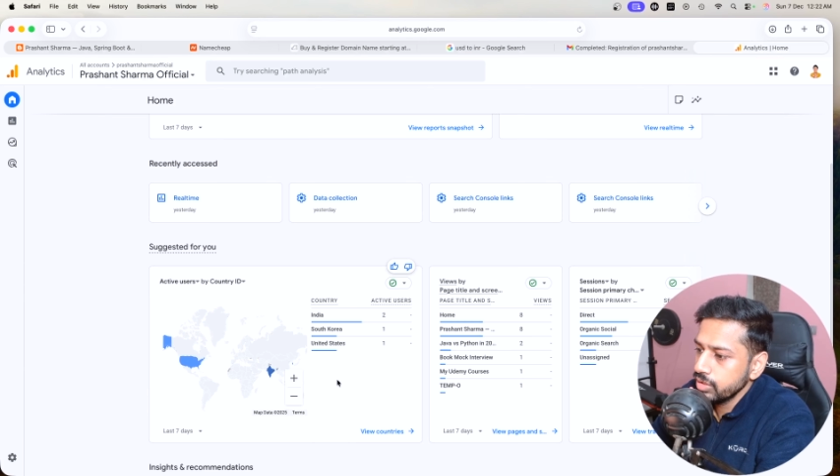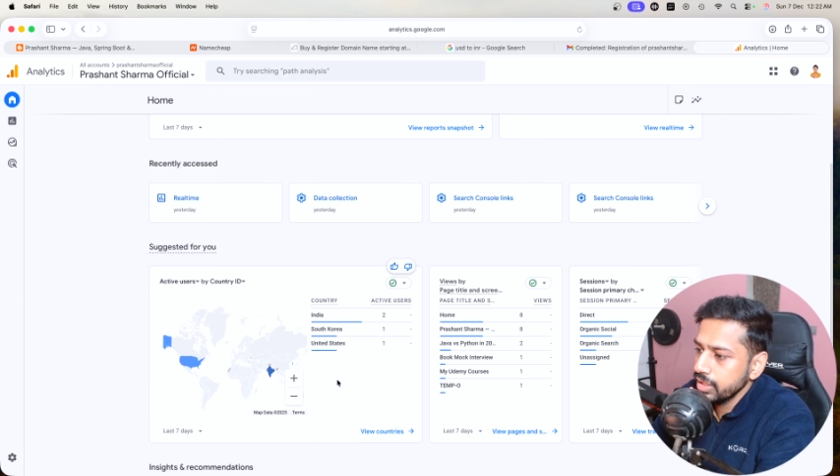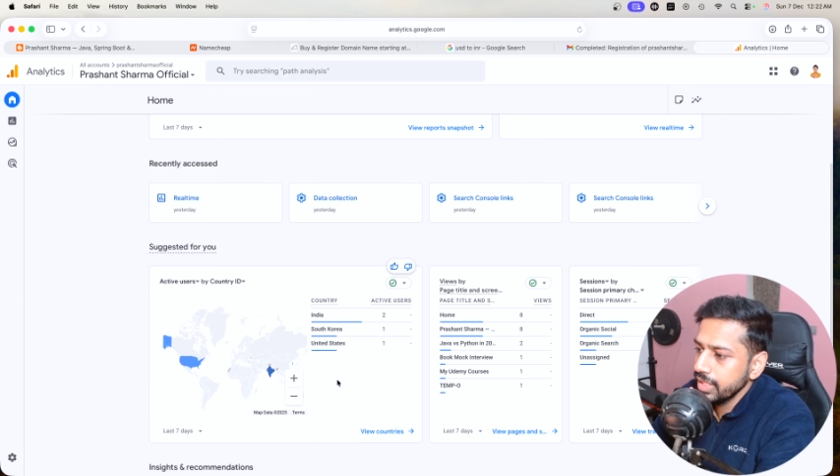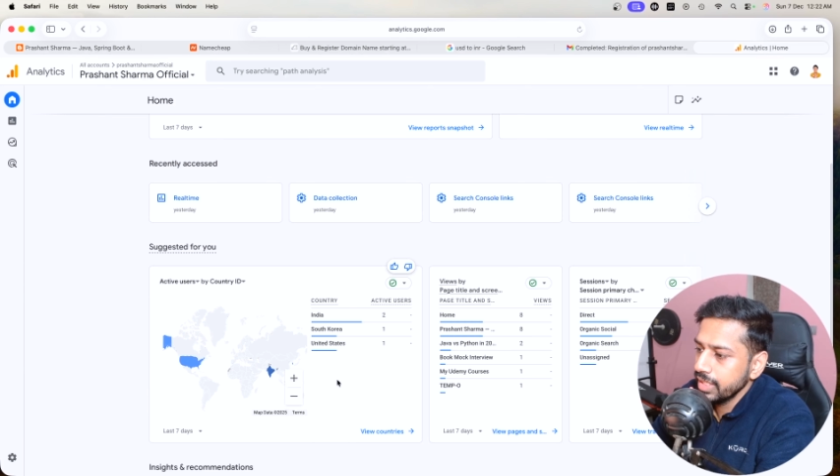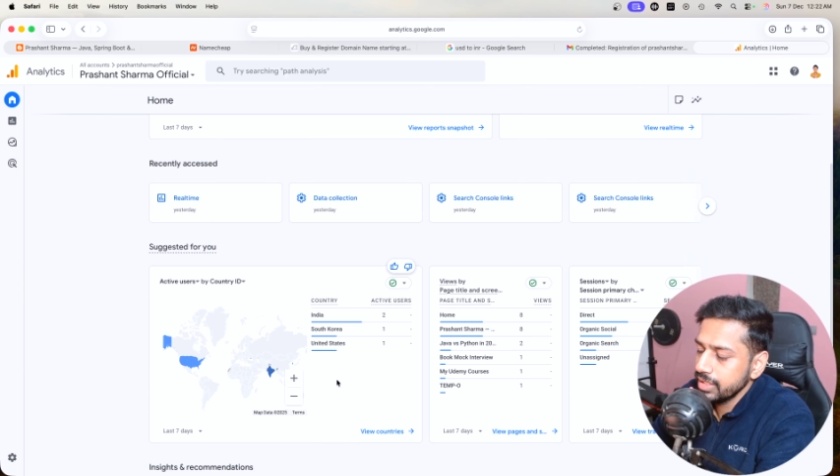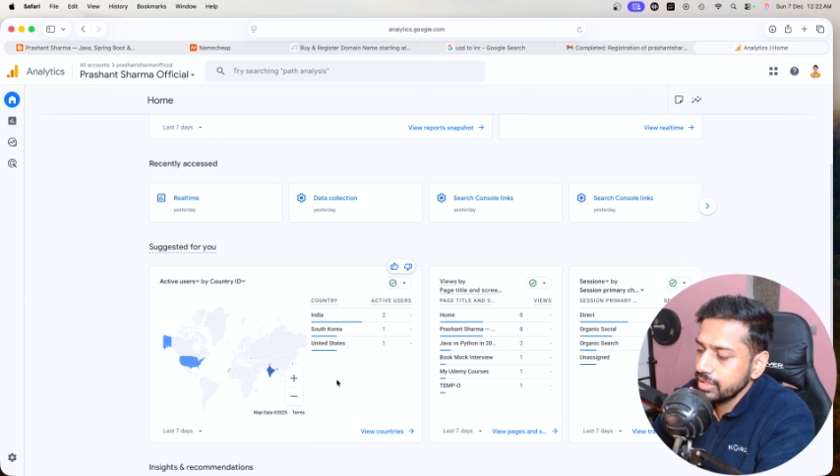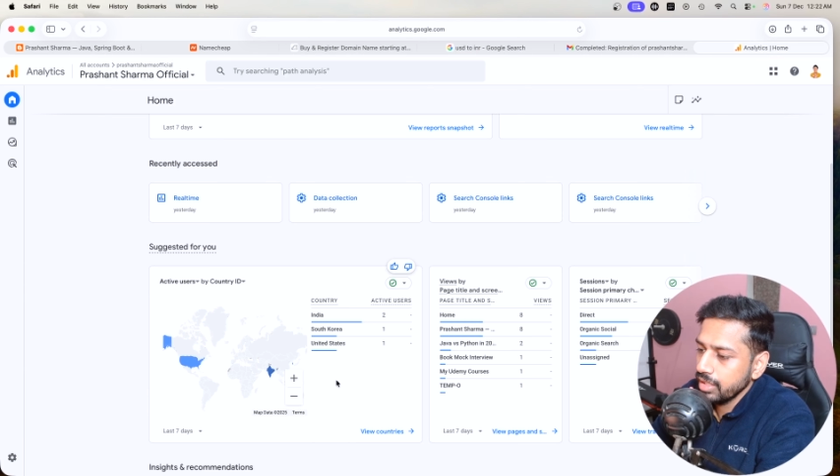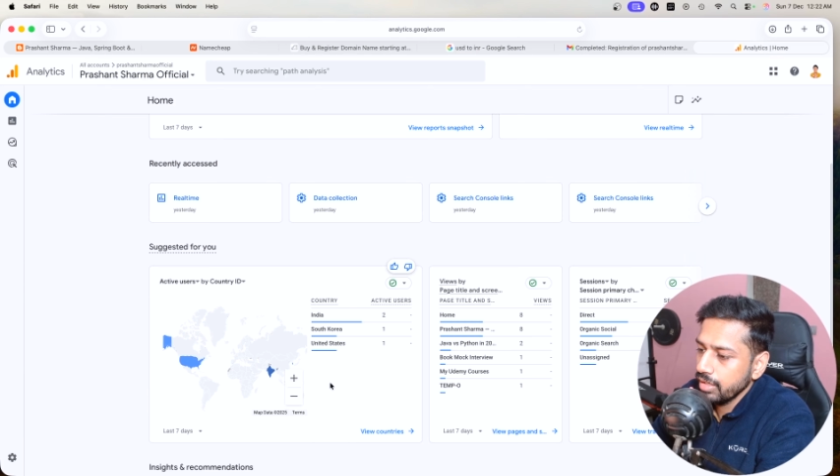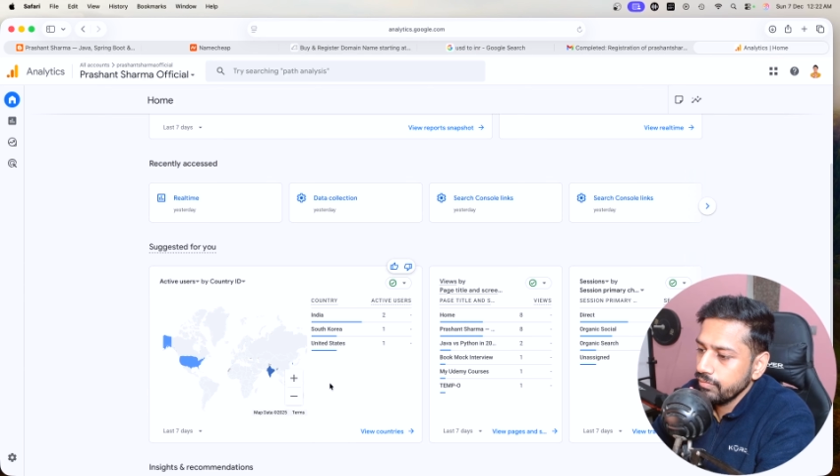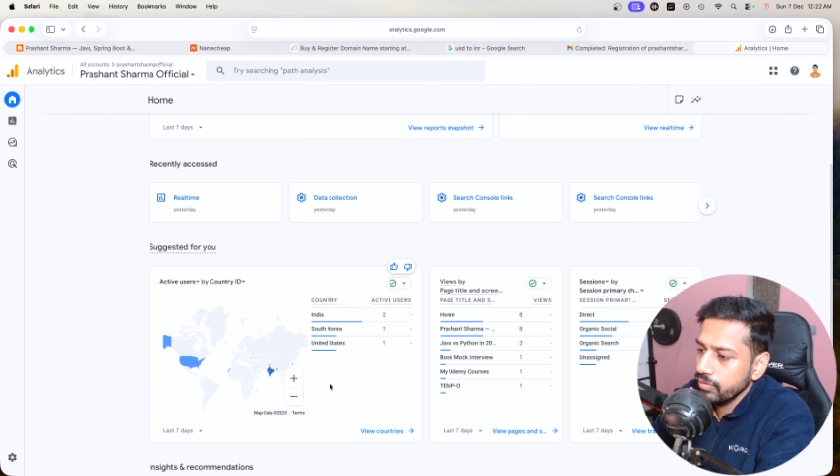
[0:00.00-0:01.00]
get the
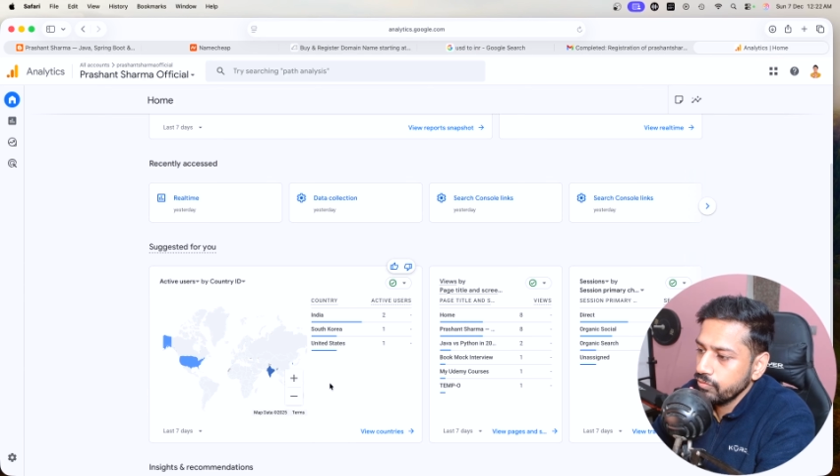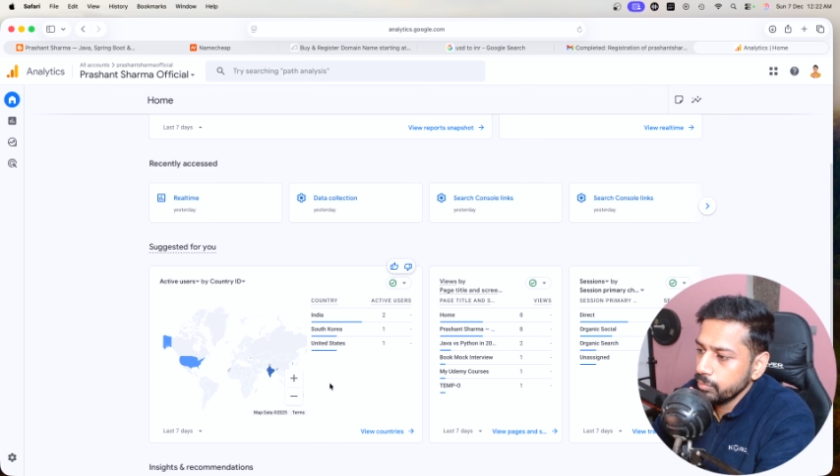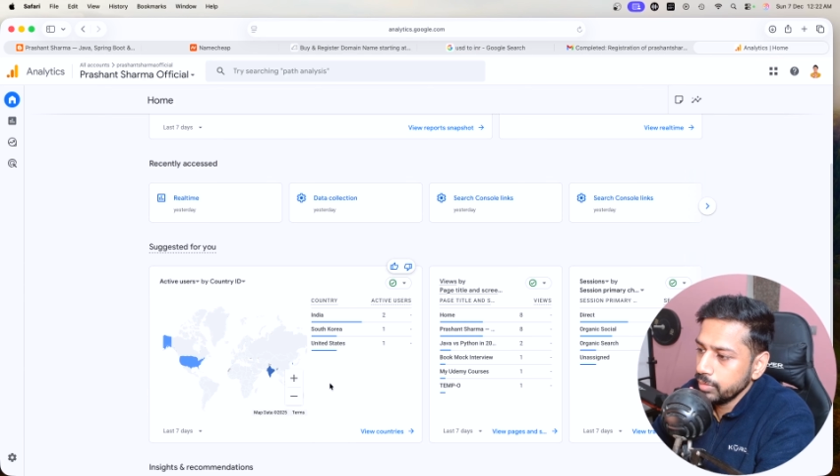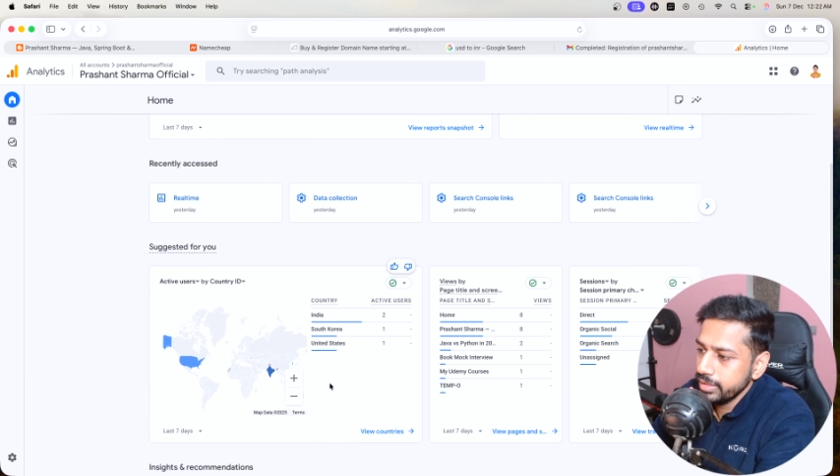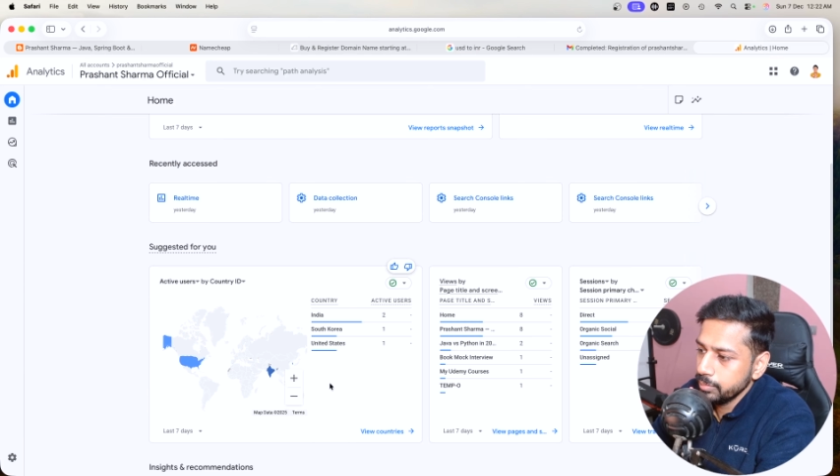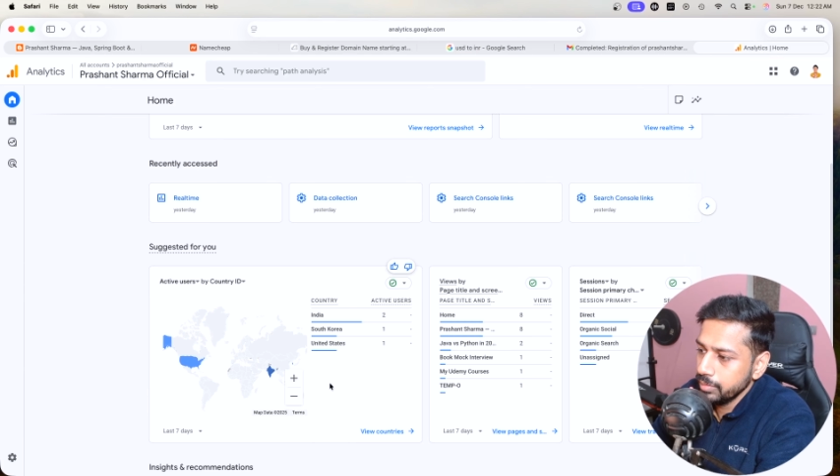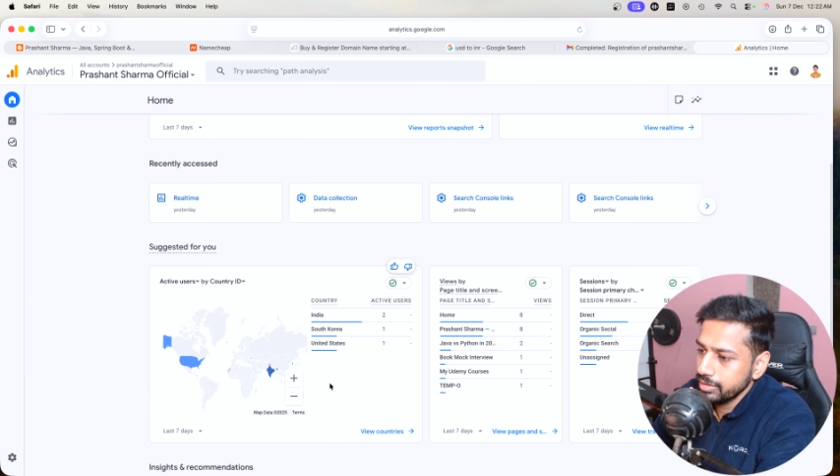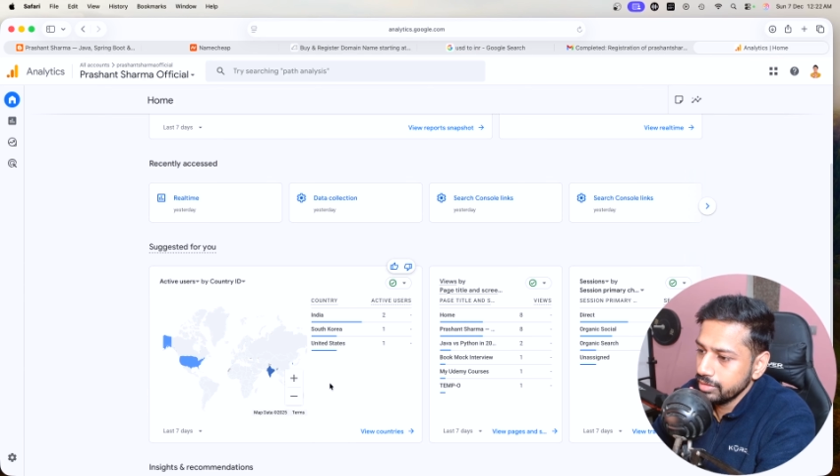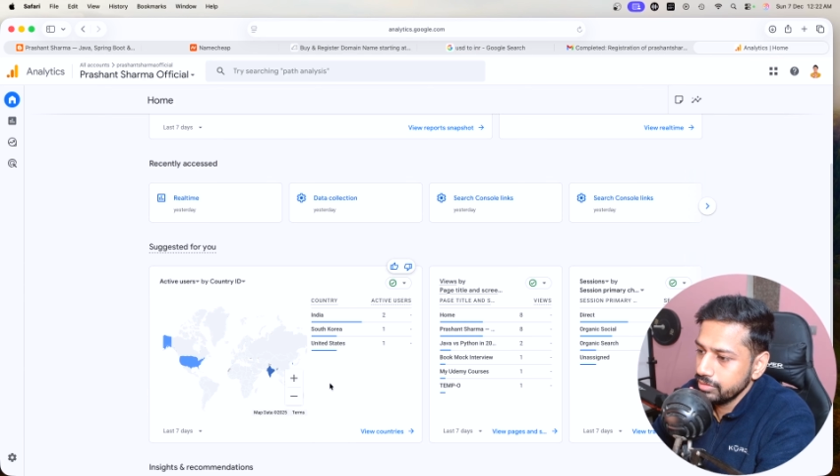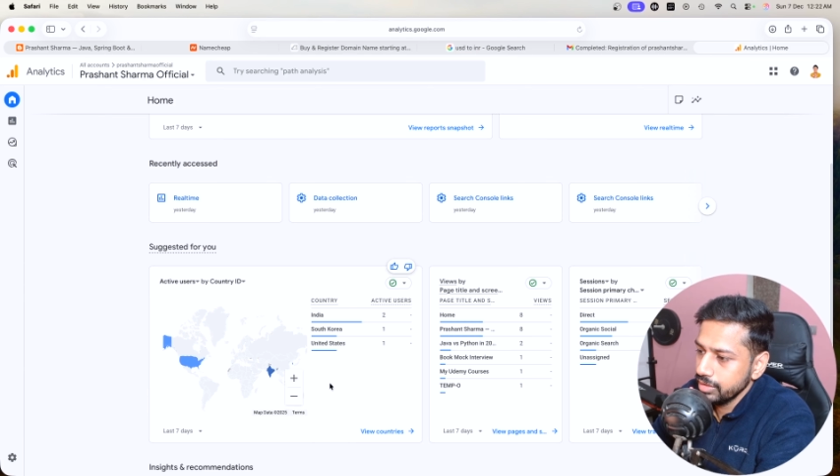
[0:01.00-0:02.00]
traffic from multiple
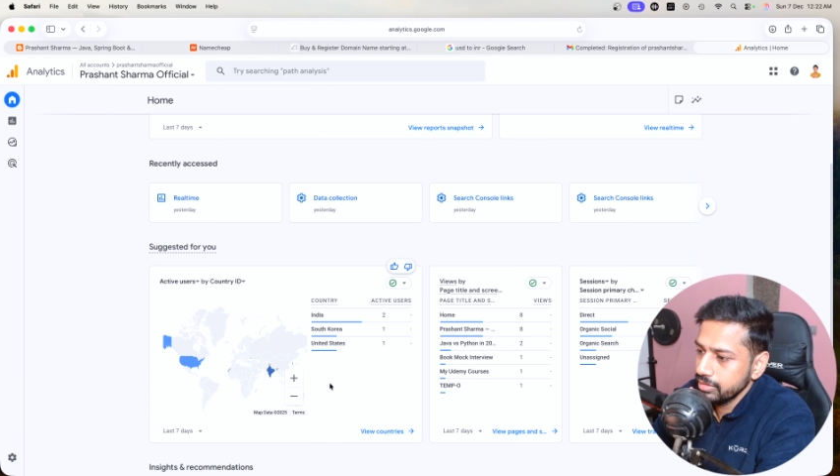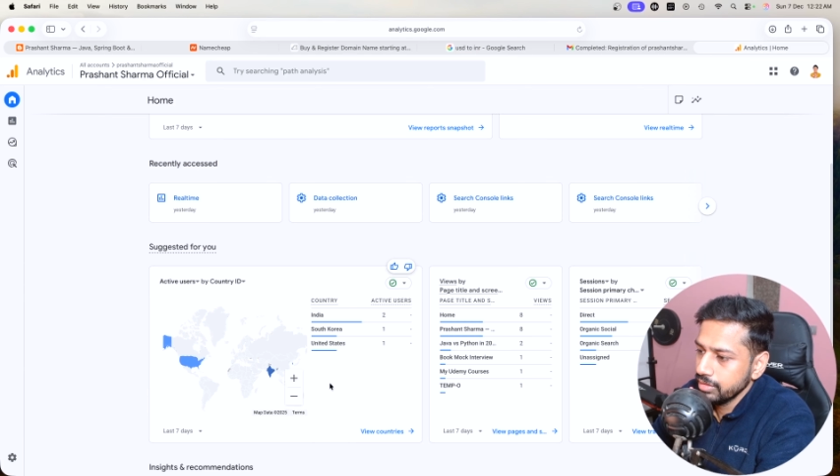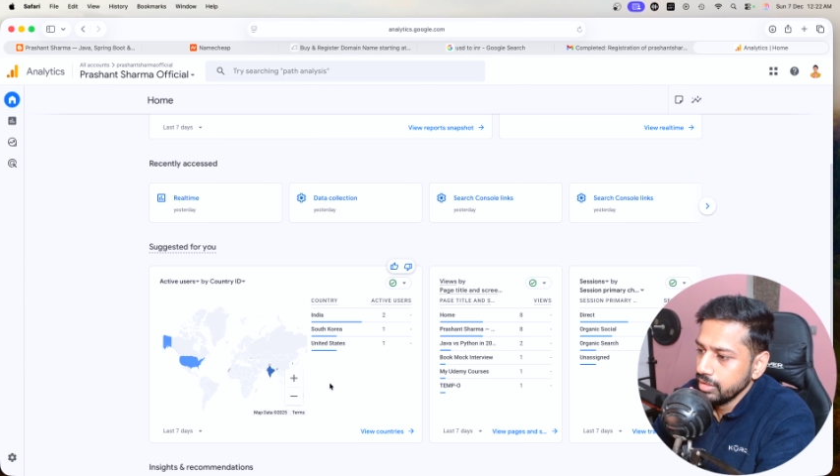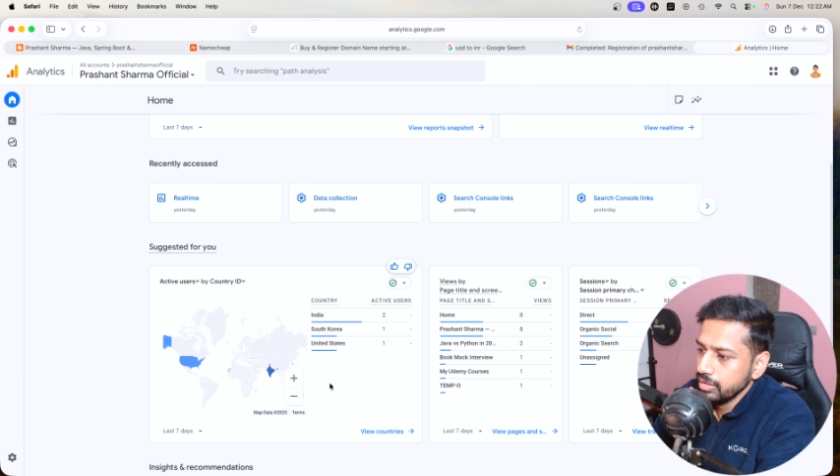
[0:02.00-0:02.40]
countries.